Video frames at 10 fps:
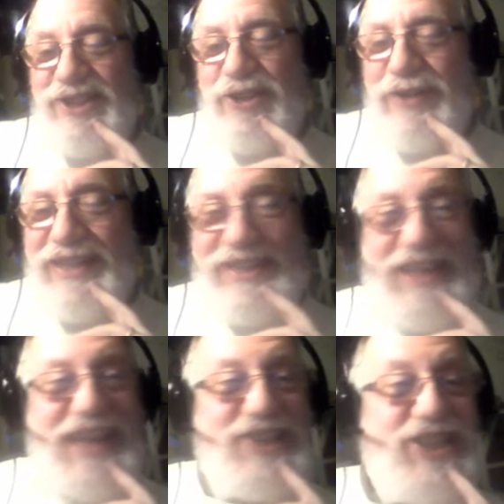So he's
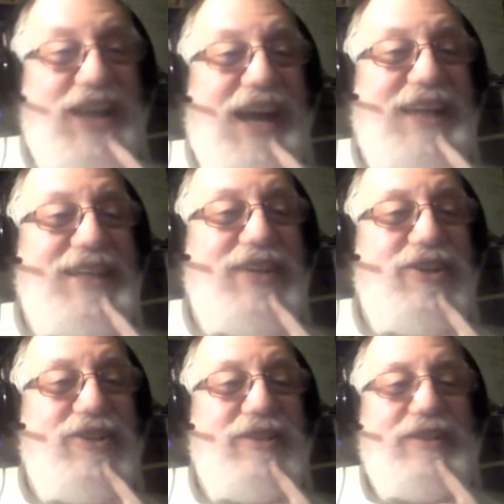catching on
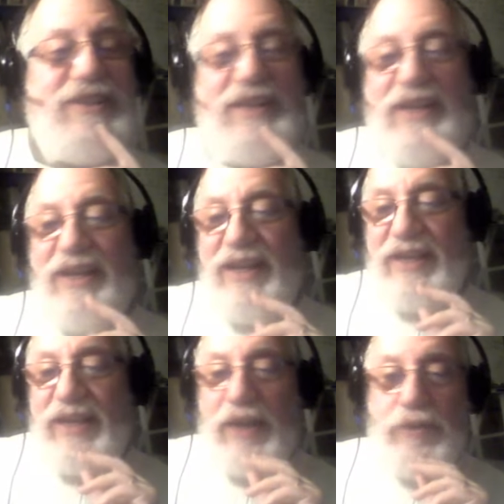here.
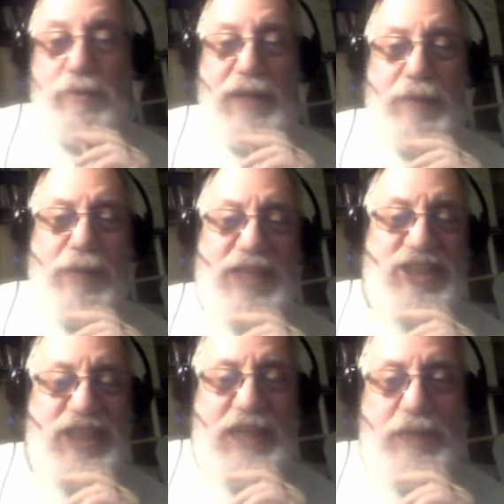Now, the
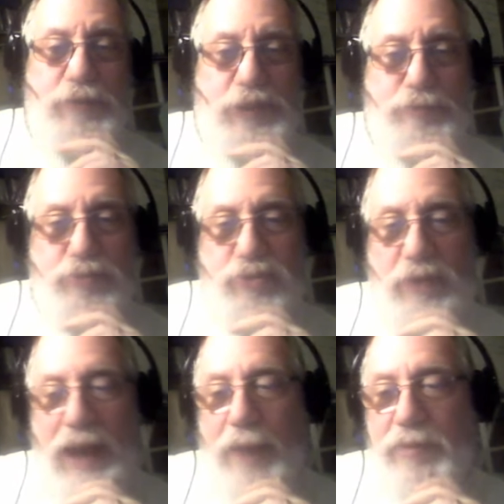rabbis say he was
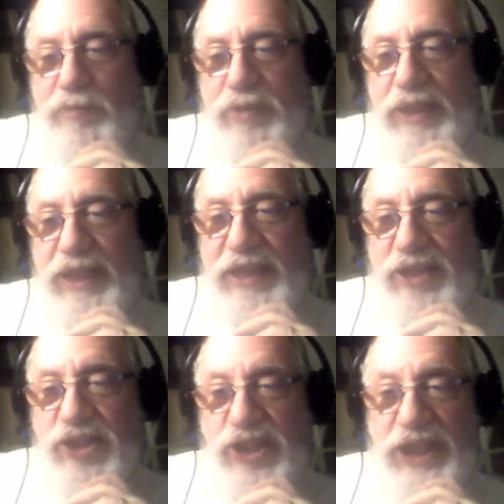probably
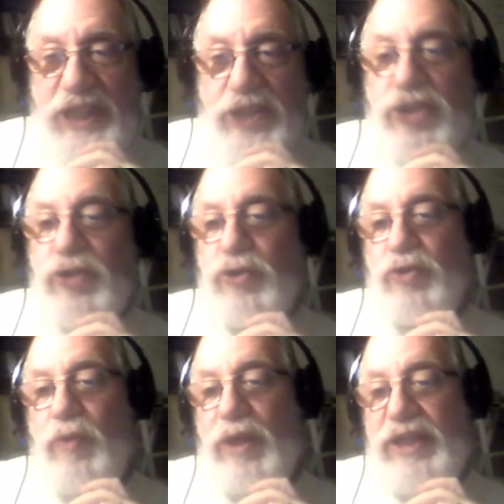in his teens or
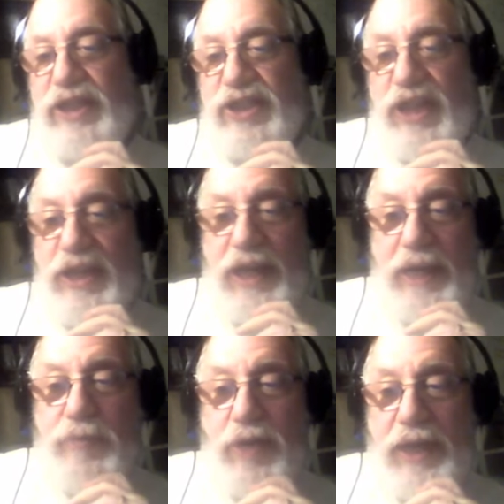20s, and
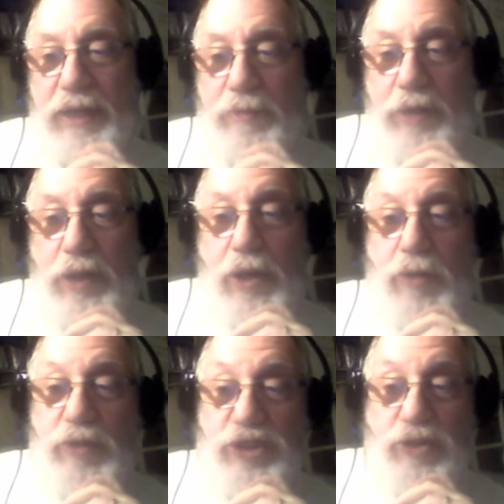Abraham
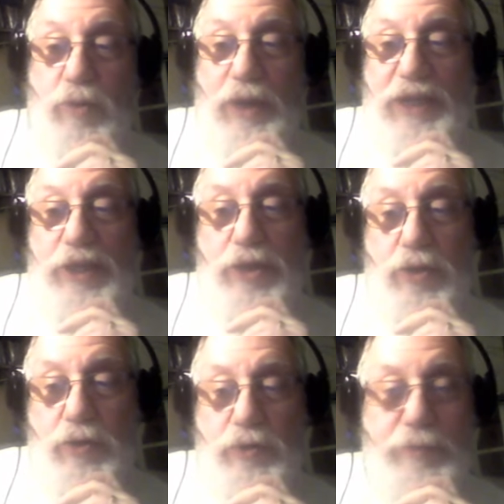was quite an
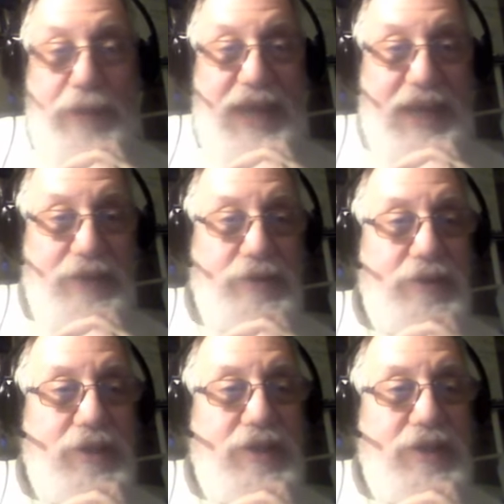old man.